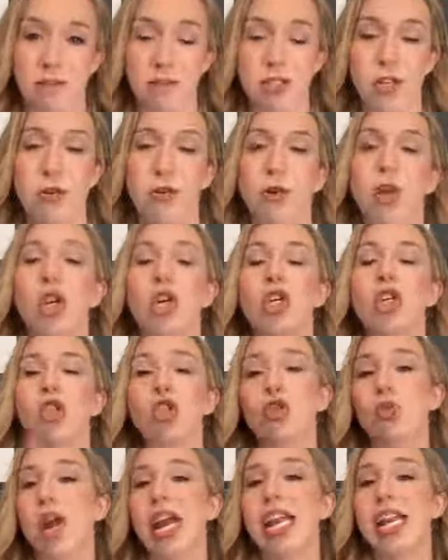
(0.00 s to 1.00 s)
So
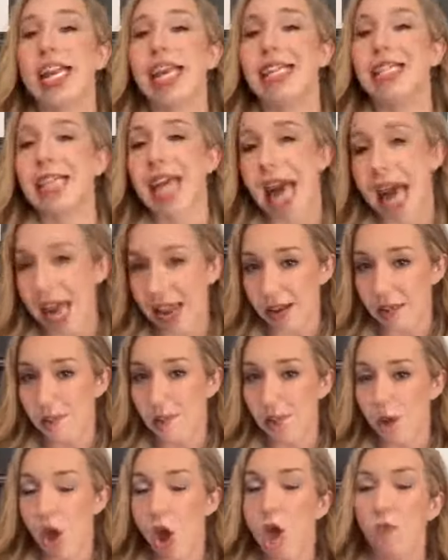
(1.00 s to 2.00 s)
Training 10
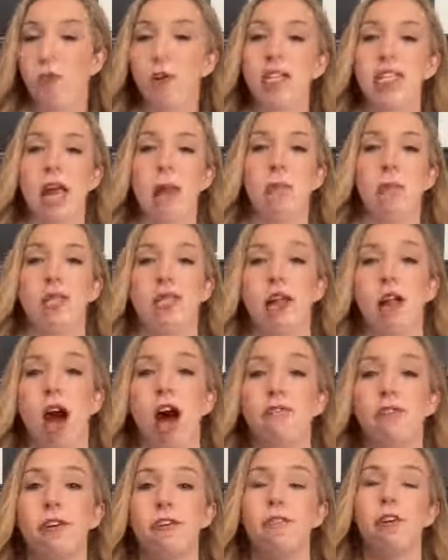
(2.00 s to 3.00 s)
for 10%
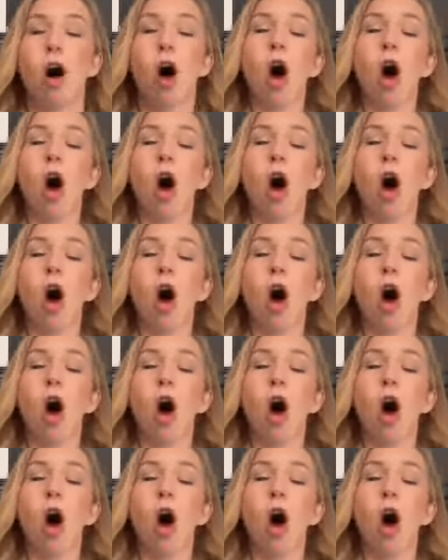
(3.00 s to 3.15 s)
off of